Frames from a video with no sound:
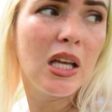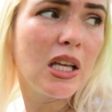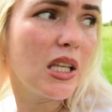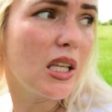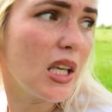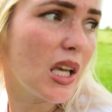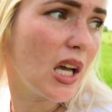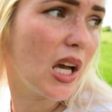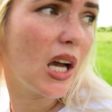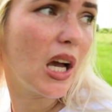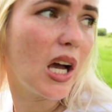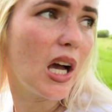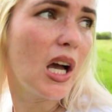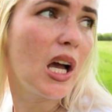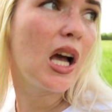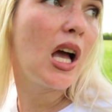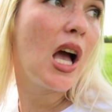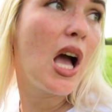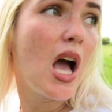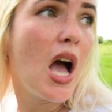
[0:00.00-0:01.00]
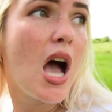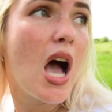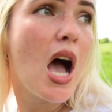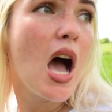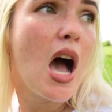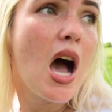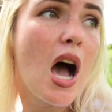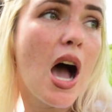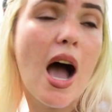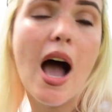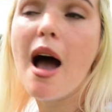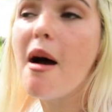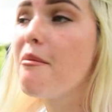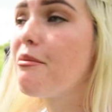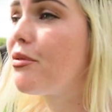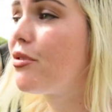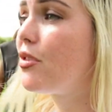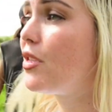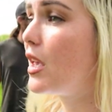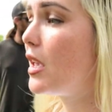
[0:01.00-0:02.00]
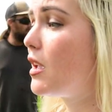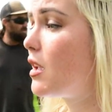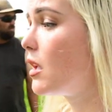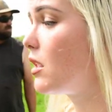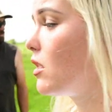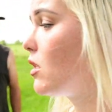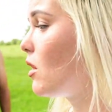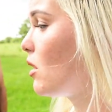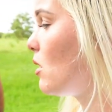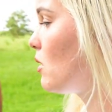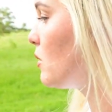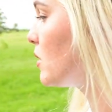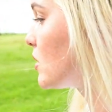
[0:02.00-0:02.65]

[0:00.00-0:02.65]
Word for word: That's yeah. The first part of the tree. That I'm thinking though,